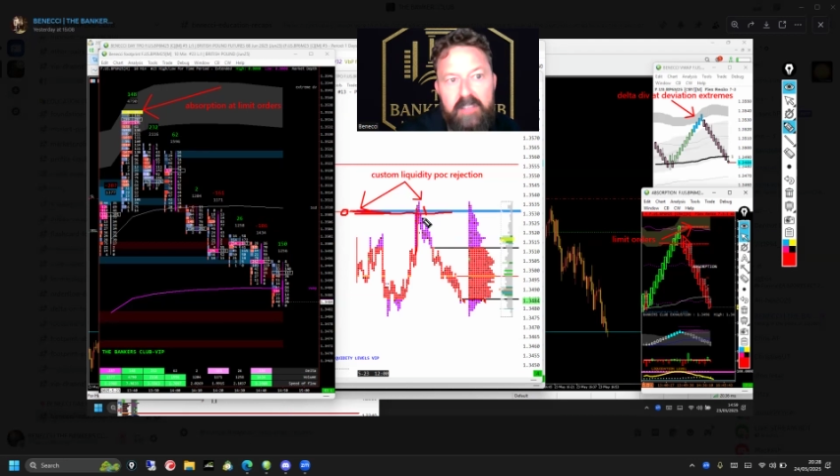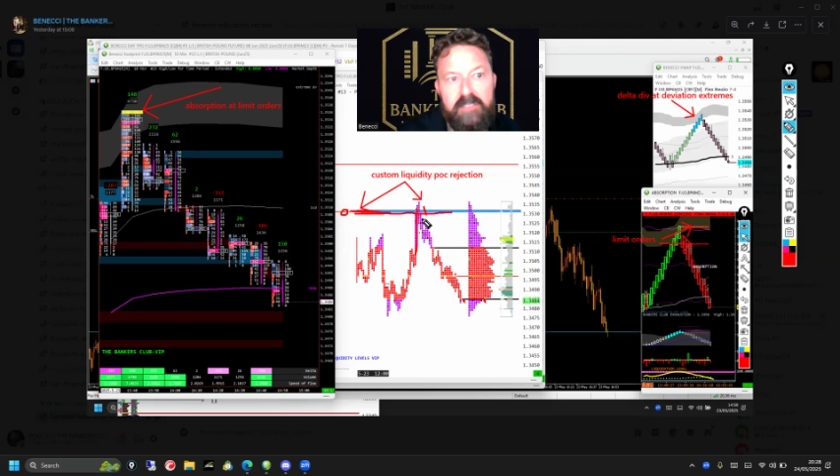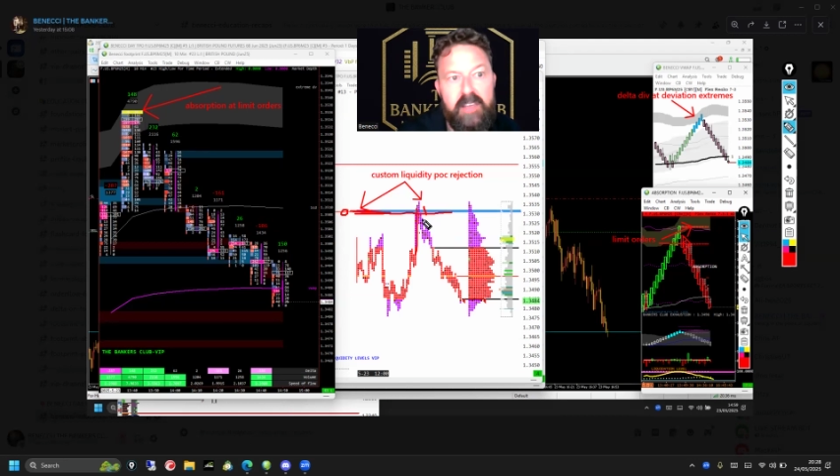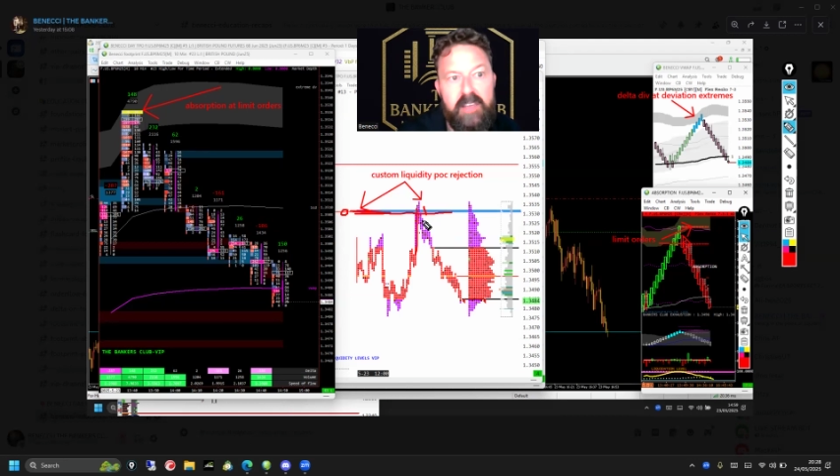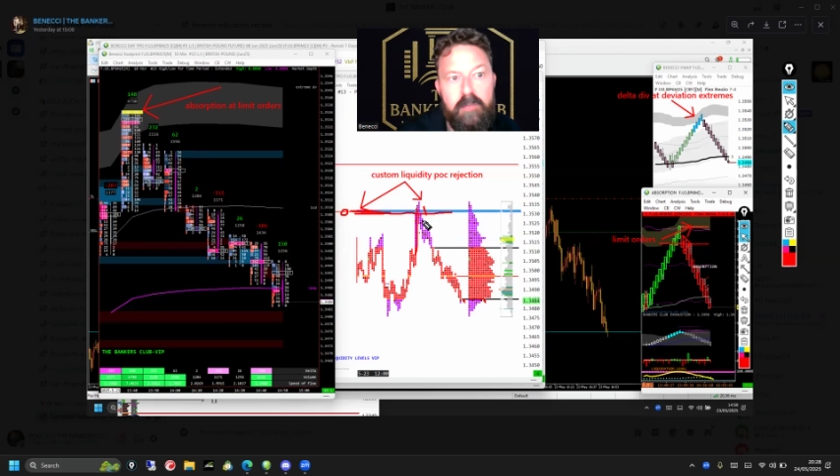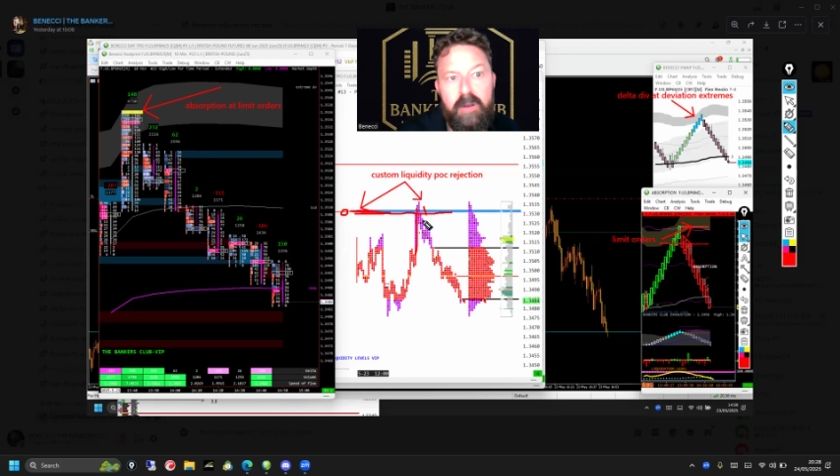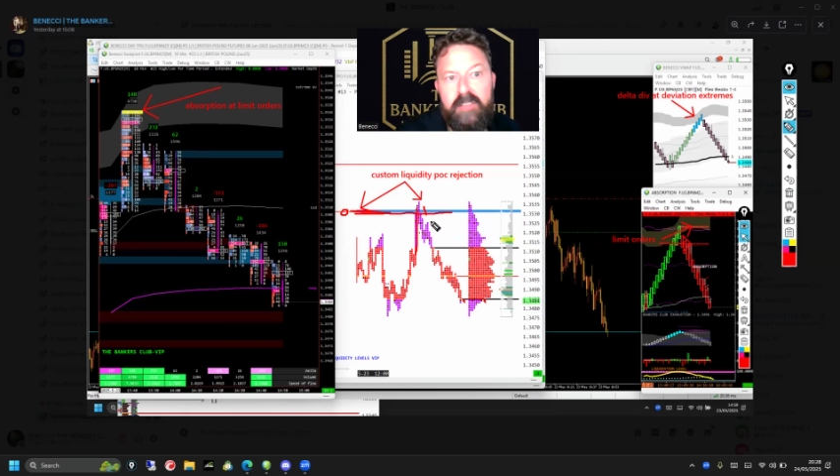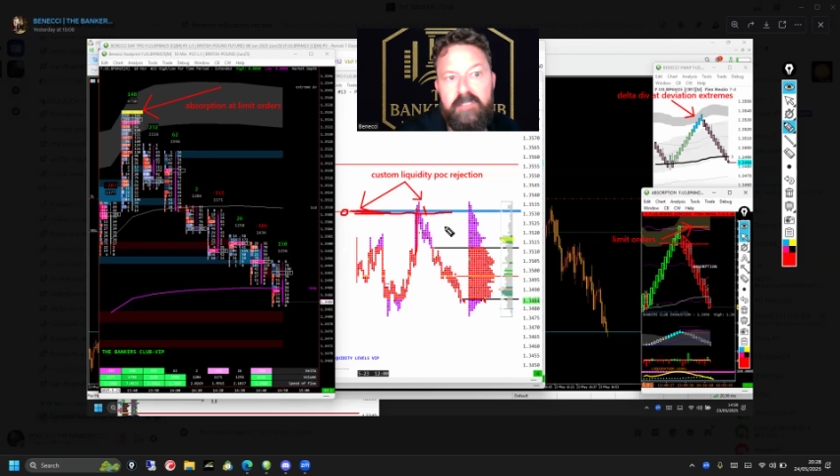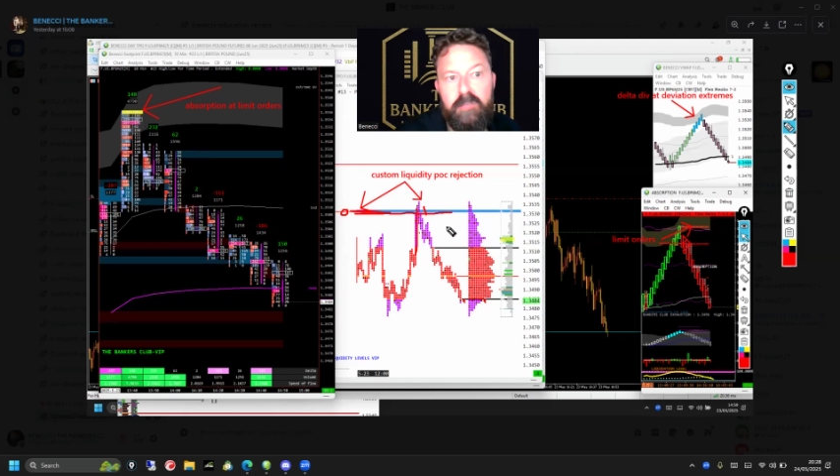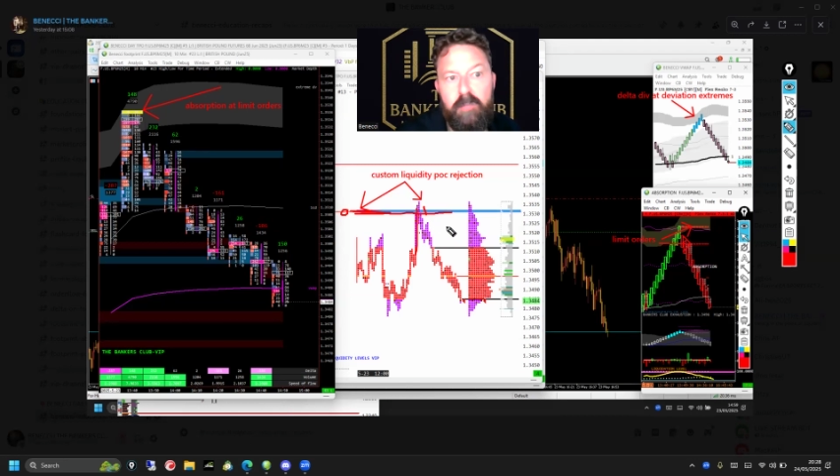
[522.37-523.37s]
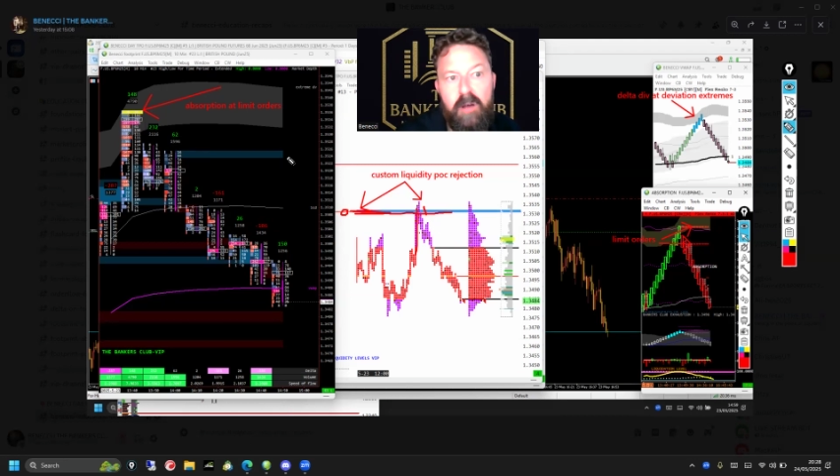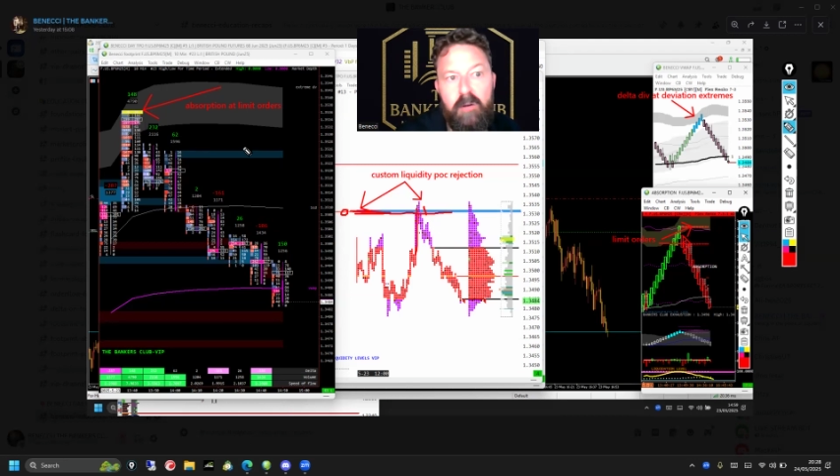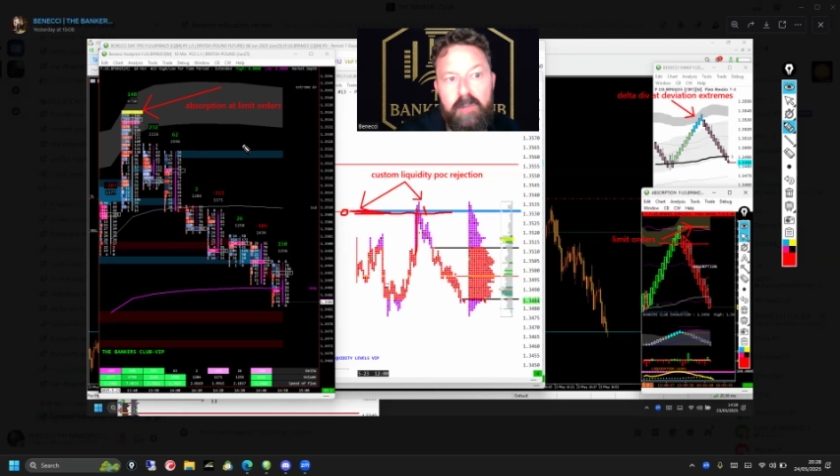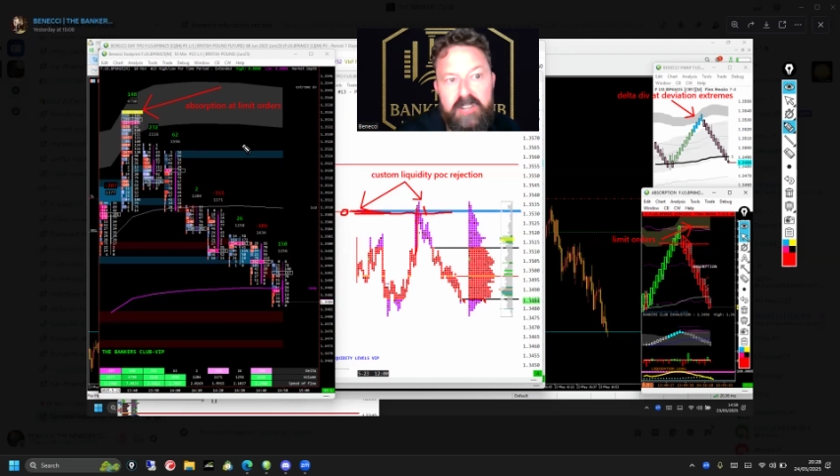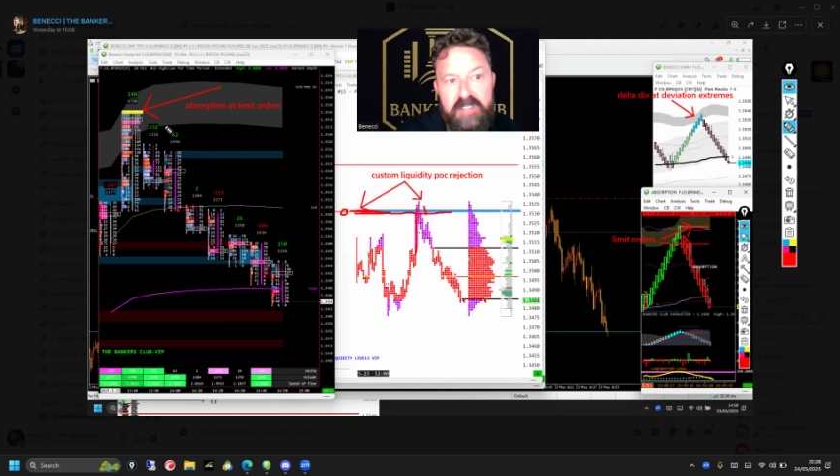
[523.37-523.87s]
taking place as
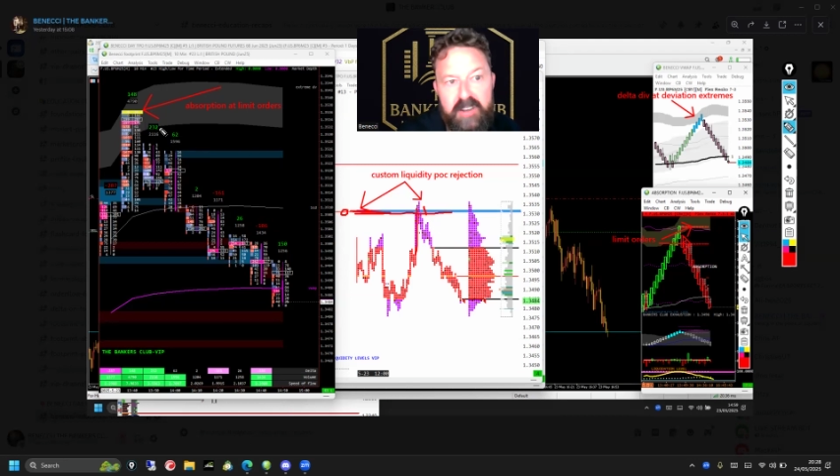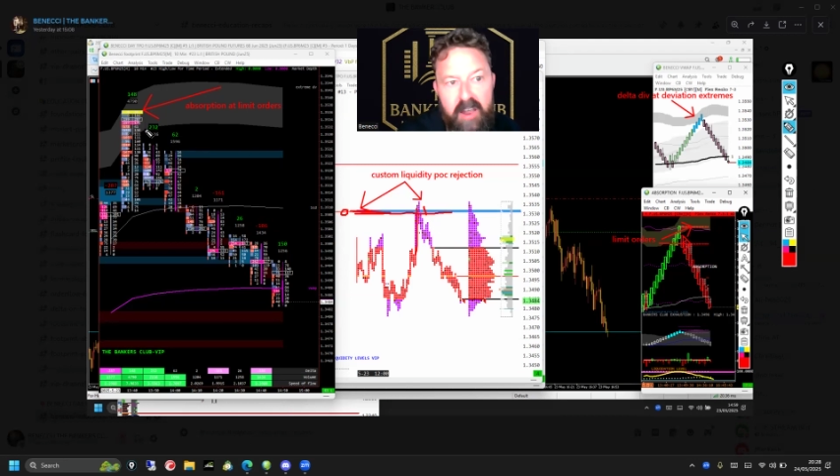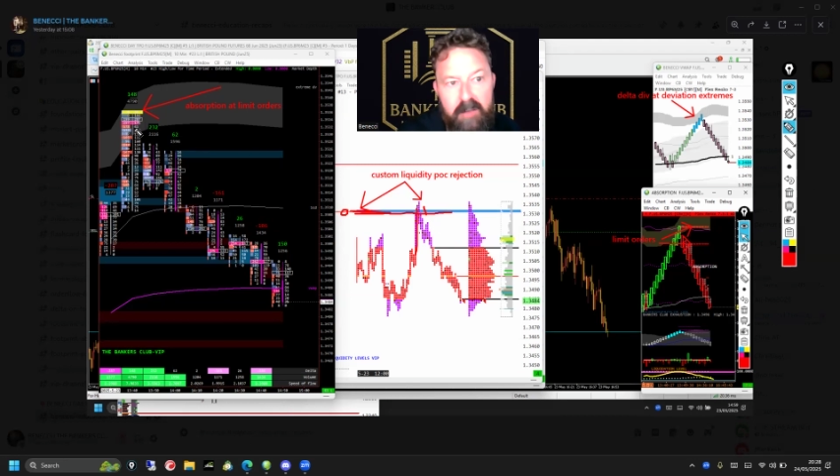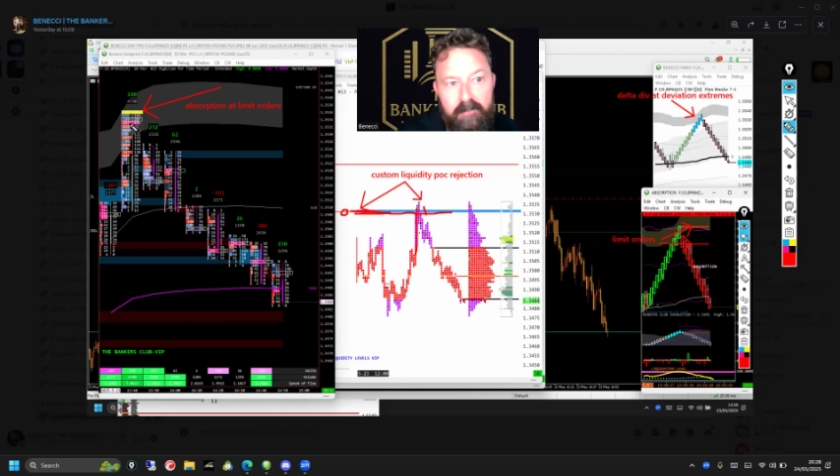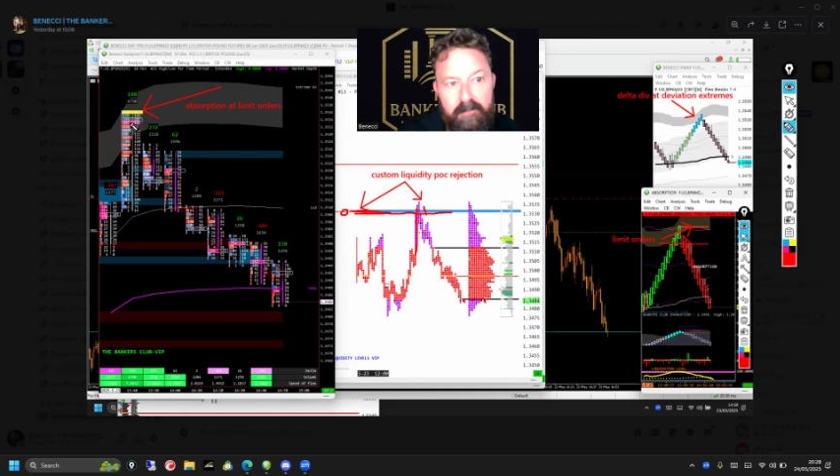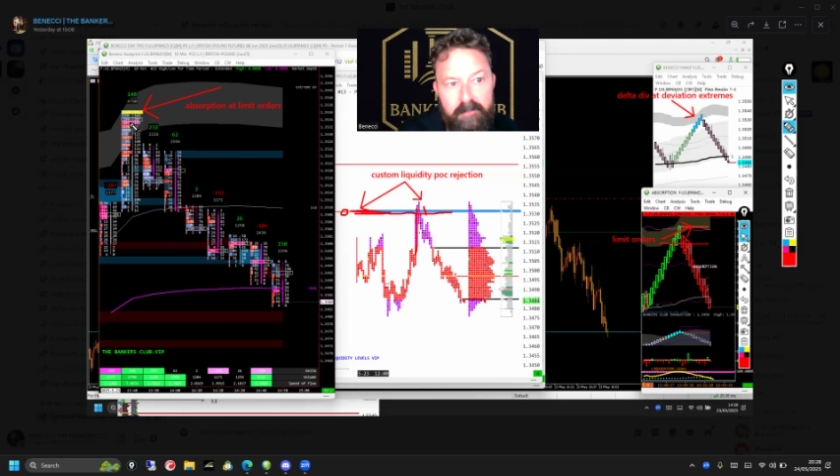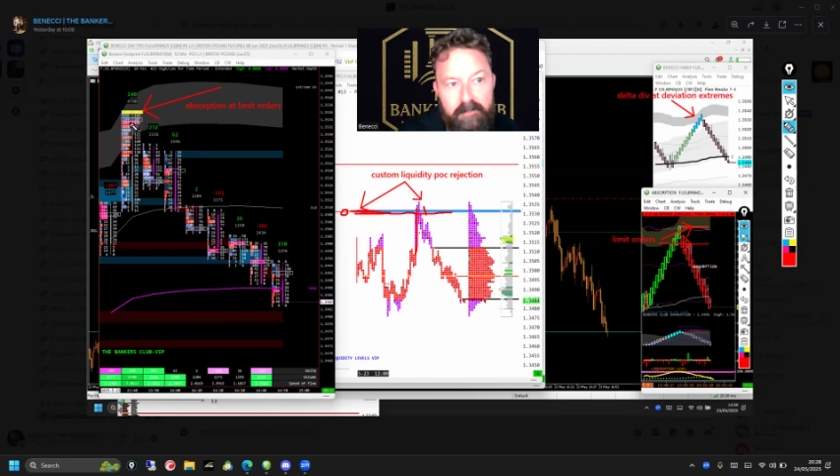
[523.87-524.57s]
well, which again,